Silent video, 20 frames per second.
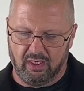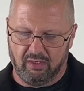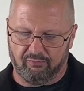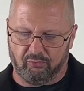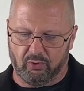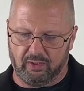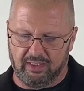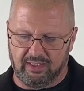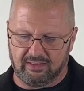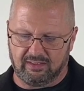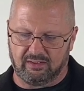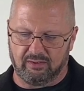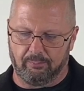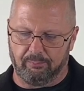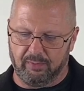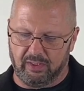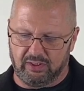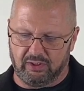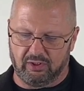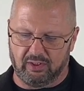For his
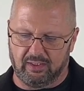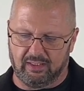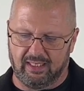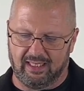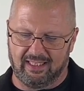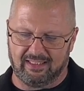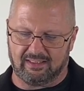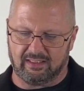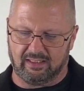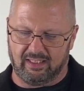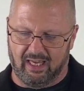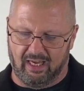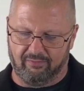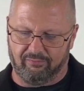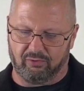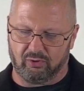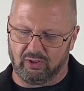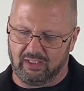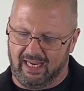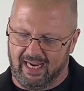dominion is an
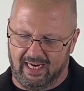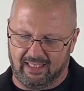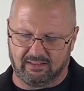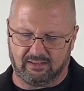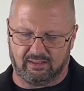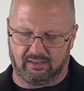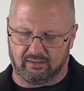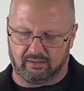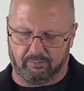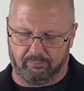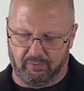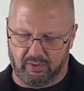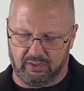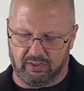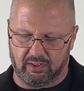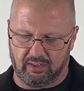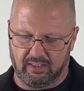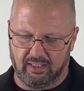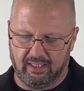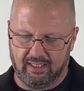everlasting
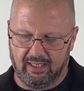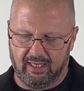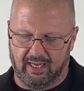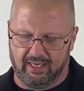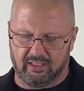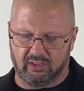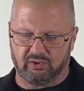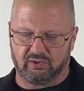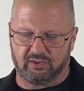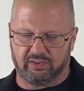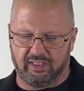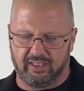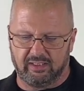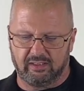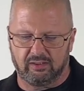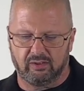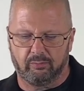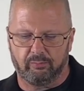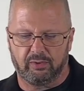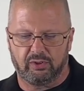dominion, and his
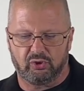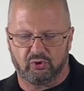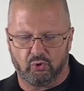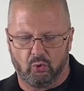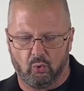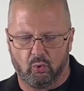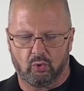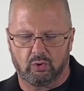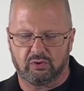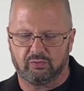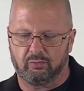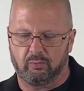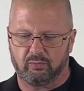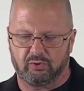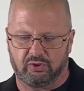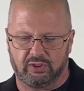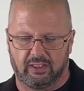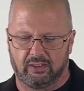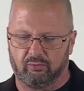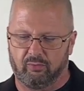kingdom endures from
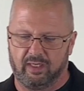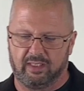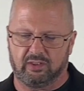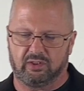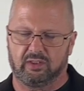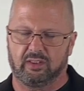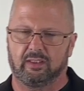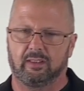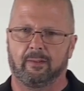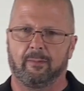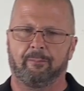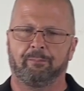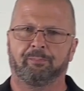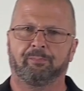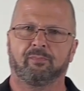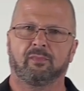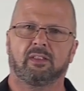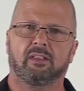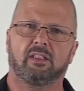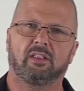generation
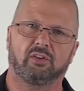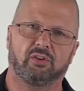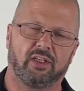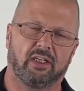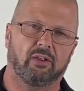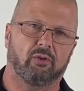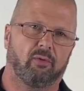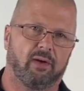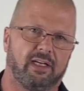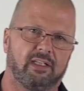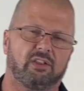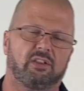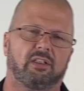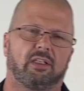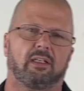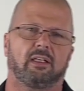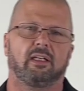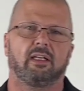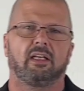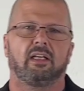to
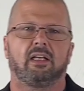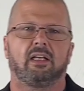generation.